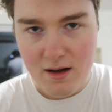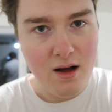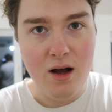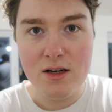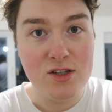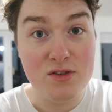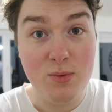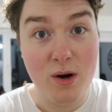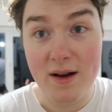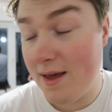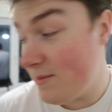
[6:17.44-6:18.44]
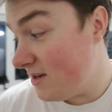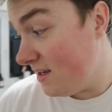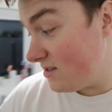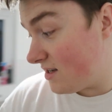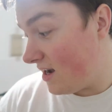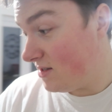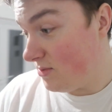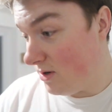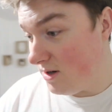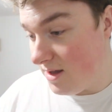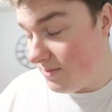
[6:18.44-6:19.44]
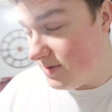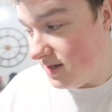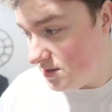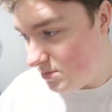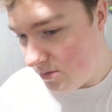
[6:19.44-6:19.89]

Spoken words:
Oh, just one of them days, guys, one of them days.